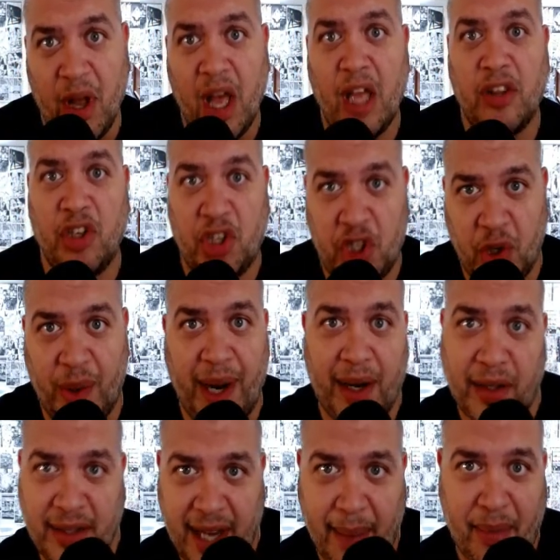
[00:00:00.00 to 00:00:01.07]
the shootout on
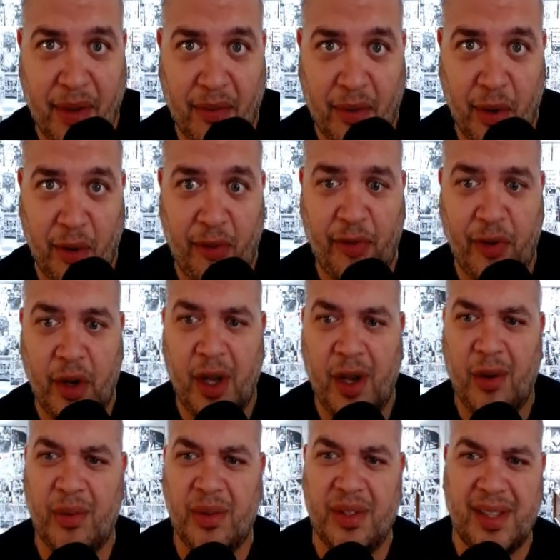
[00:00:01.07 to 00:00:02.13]
top of the roof
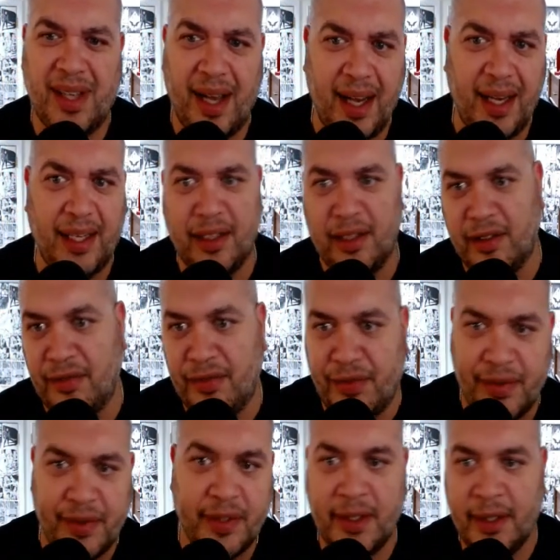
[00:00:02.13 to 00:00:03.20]
was kind of,
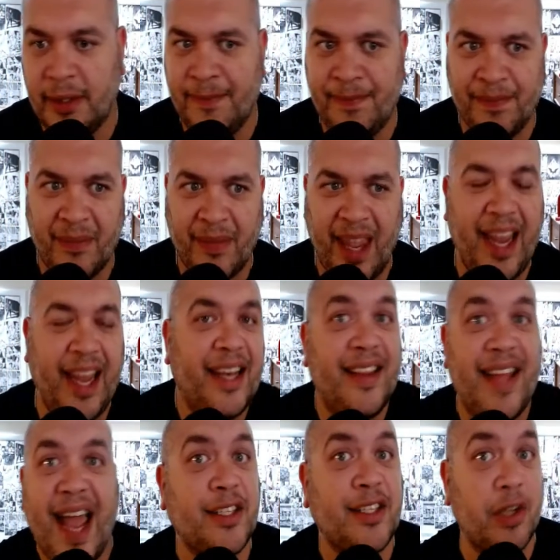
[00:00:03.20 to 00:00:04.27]
it
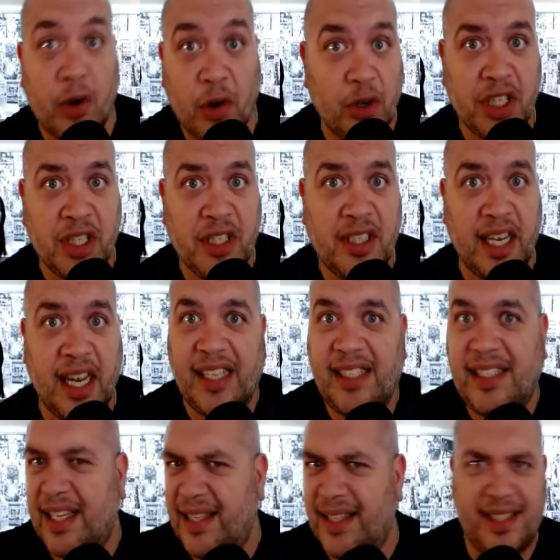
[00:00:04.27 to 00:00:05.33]
lacked urgency. It
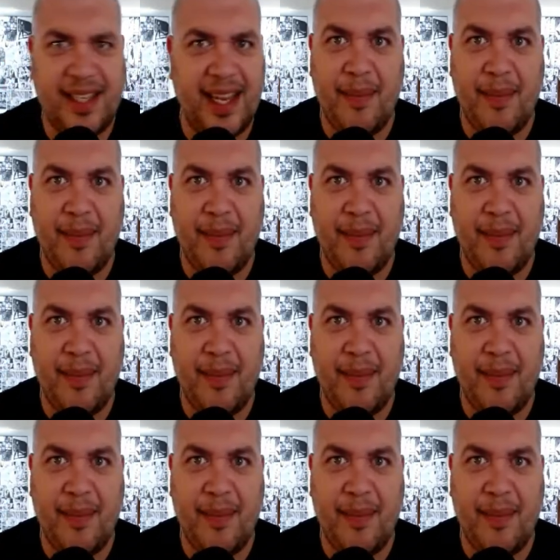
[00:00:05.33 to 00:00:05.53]
didn't seem